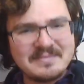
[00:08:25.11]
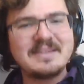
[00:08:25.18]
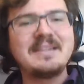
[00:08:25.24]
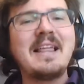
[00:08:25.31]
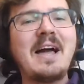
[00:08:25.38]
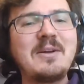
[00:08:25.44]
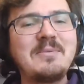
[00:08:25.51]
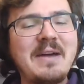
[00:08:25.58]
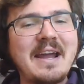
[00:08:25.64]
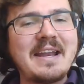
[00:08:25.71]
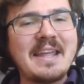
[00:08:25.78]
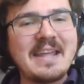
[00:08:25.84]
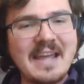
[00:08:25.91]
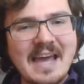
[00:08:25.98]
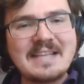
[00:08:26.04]
Cloud
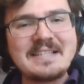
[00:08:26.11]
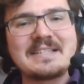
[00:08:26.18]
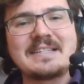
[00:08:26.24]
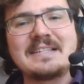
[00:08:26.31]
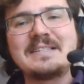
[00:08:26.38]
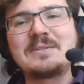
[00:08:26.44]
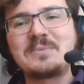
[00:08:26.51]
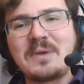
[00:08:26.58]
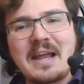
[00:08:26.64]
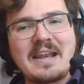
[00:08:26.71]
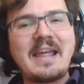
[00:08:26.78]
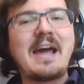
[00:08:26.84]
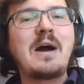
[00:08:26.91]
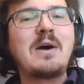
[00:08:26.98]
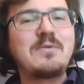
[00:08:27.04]
mining, as it is right
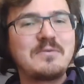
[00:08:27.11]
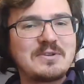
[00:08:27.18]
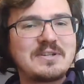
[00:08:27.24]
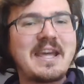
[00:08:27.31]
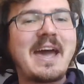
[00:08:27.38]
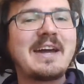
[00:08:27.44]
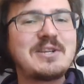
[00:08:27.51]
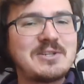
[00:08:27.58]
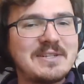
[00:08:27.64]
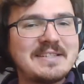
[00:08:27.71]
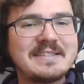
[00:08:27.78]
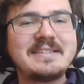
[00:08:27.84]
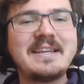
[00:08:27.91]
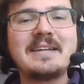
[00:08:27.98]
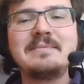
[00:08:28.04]
now for Dash,
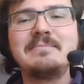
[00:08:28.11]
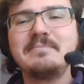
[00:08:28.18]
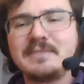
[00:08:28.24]
is dead.